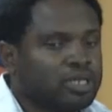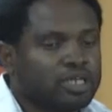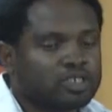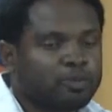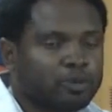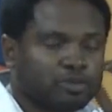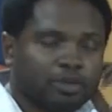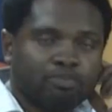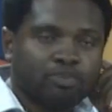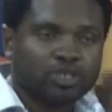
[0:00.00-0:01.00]
It's supposed to
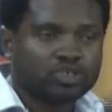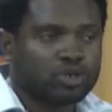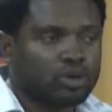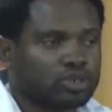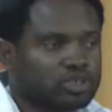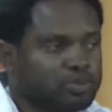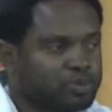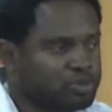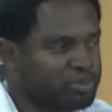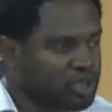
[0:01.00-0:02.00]
be a big song. It's
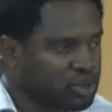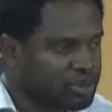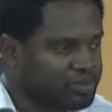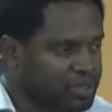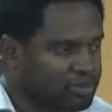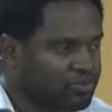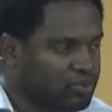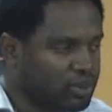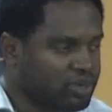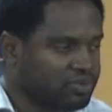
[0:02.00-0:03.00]
supposed to be gripping. But
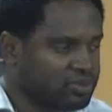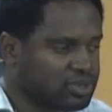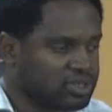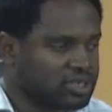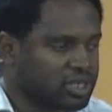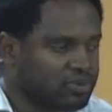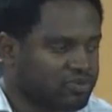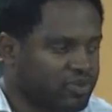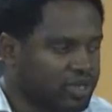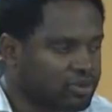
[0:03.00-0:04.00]
for whatever reason, I
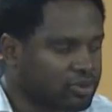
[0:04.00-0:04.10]
don't find the